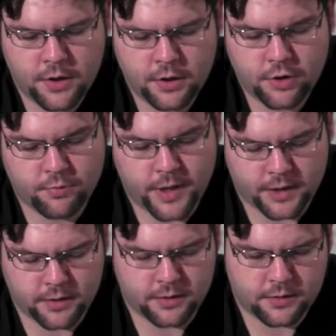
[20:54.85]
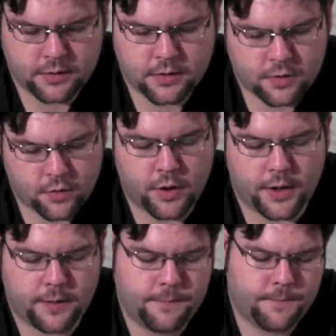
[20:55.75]
to make the coil.
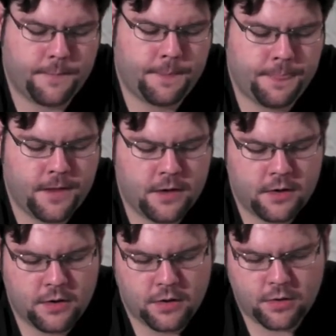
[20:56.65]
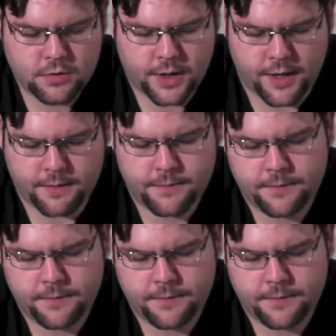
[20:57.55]
Okay,